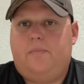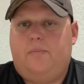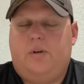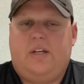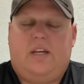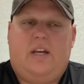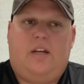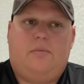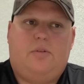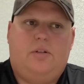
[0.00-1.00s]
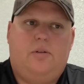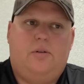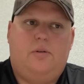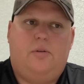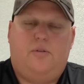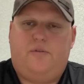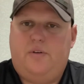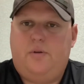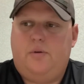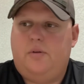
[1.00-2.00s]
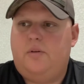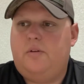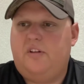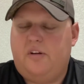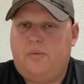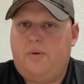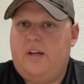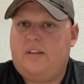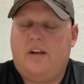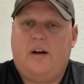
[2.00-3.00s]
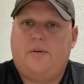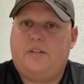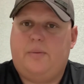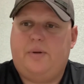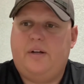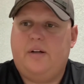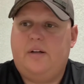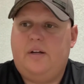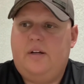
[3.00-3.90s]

When it came to food, the week that I was up here